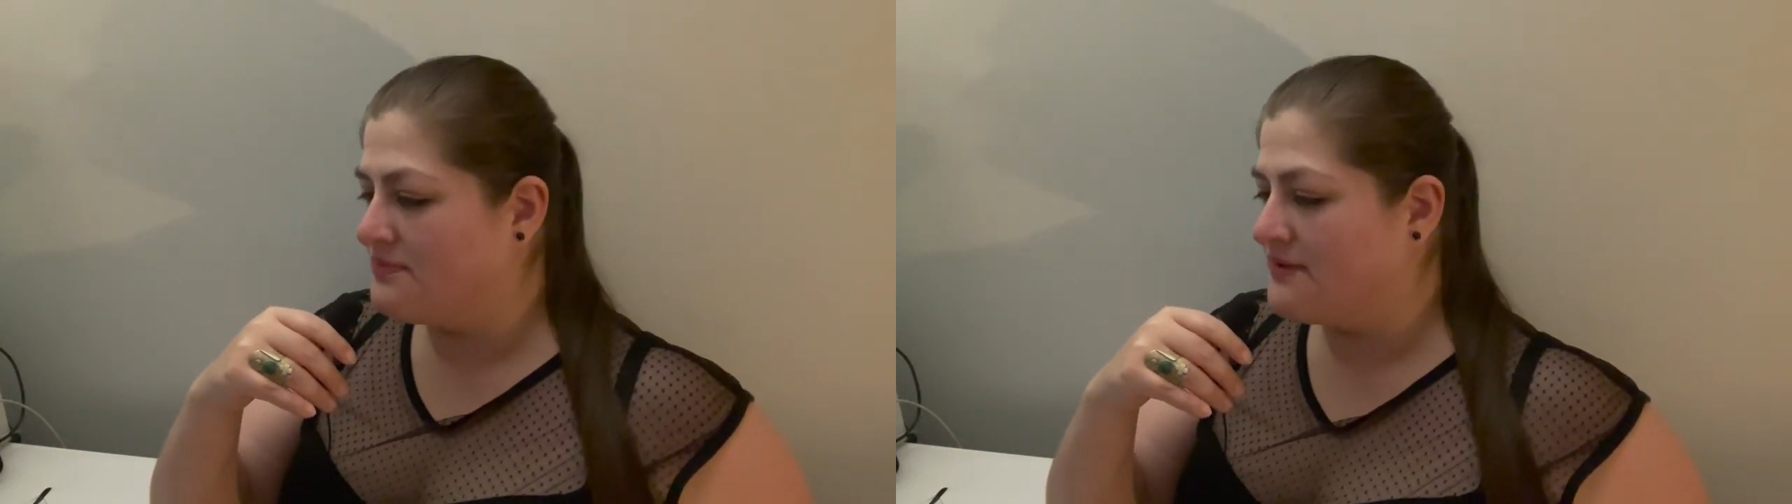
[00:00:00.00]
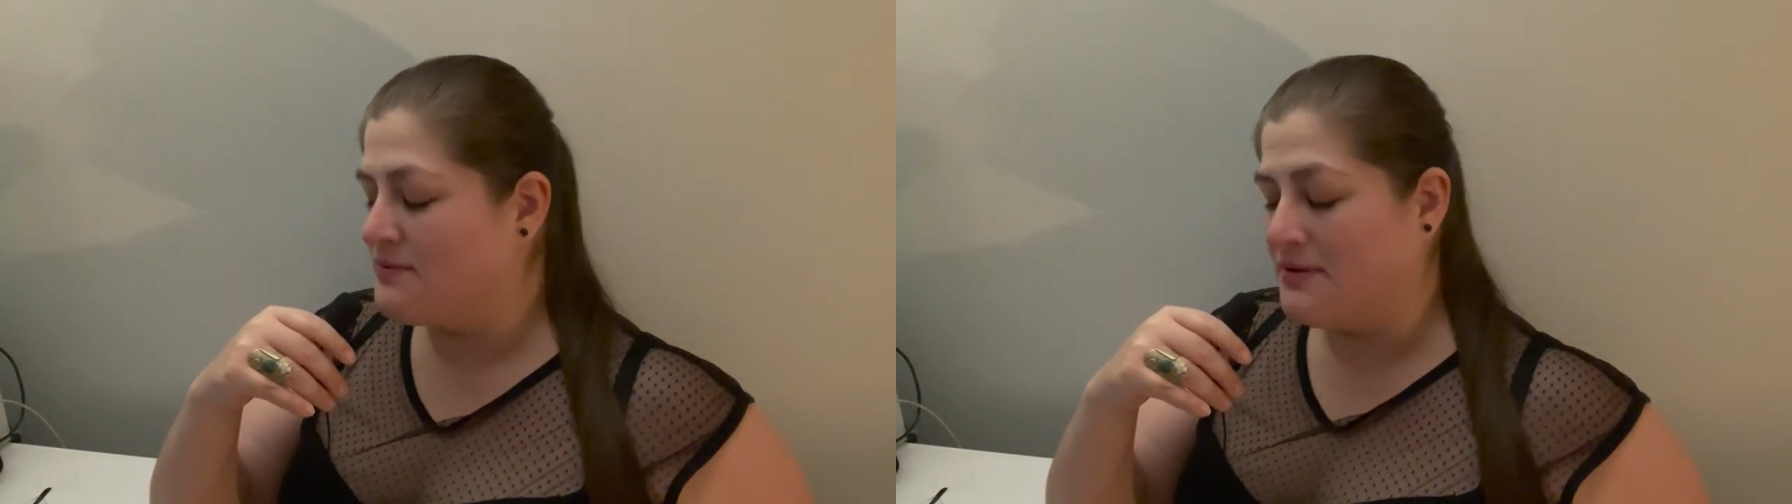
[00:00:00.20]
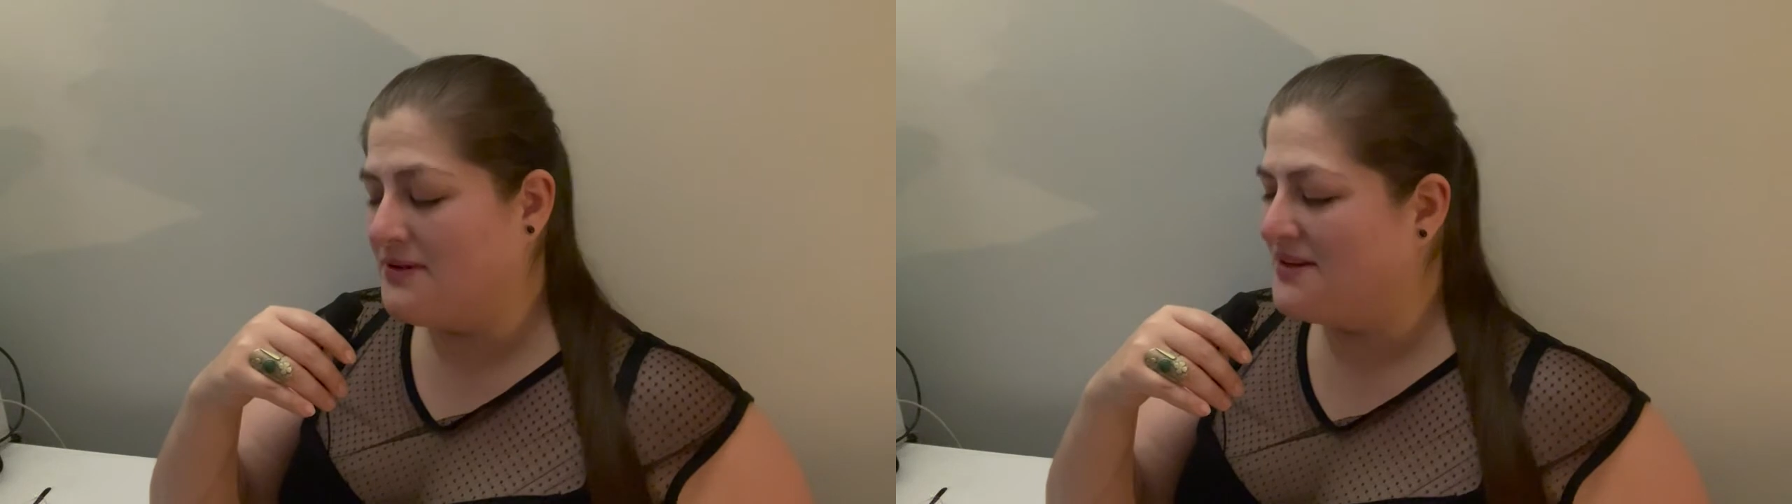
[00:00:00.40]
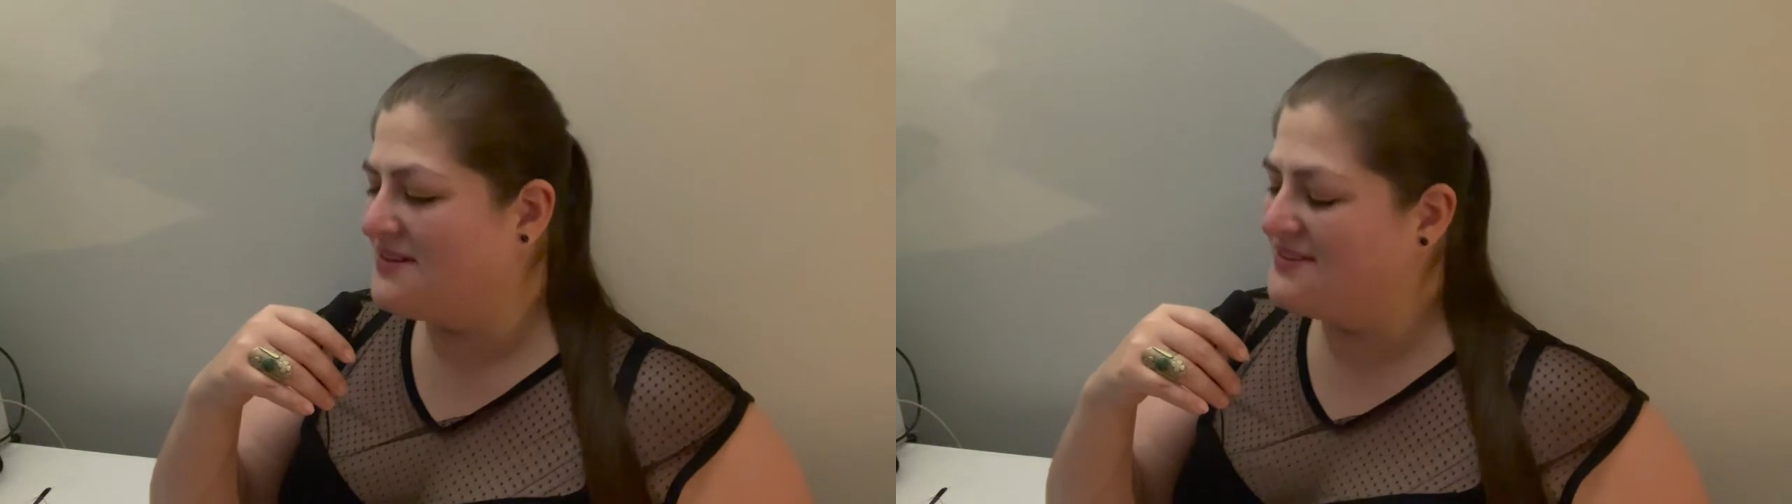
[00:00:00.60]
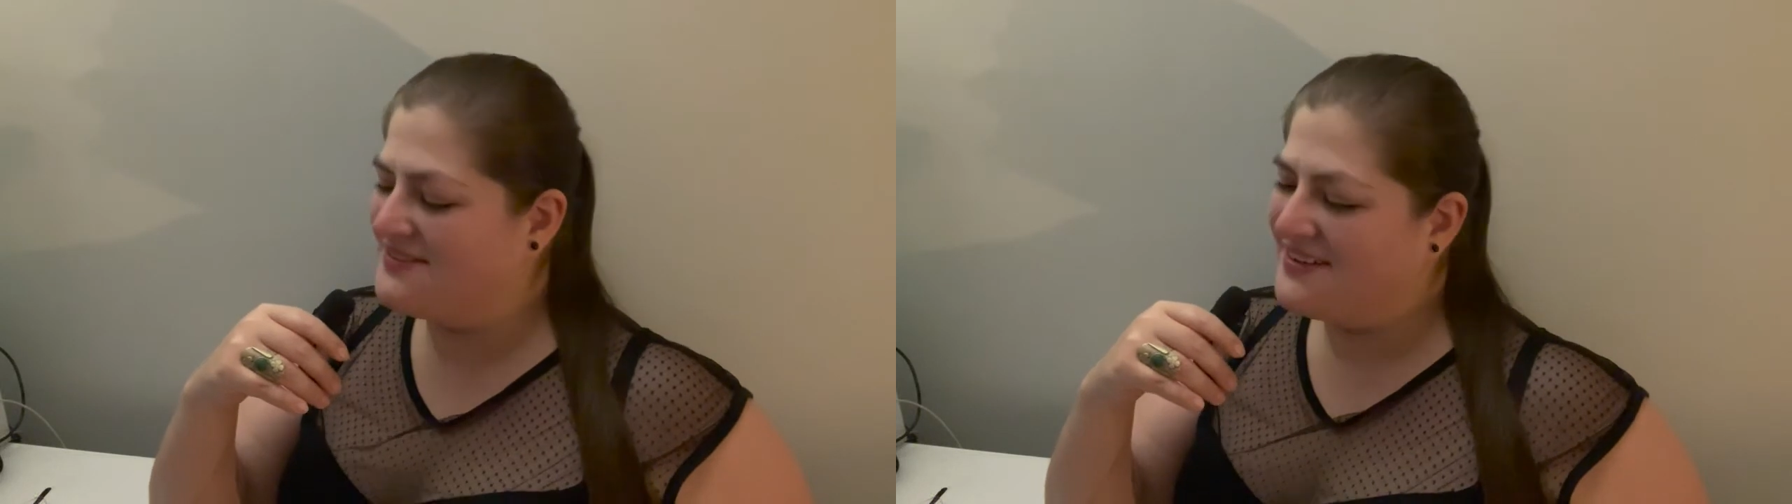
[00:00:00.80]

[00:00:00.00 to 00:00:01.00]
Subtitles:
you probably are.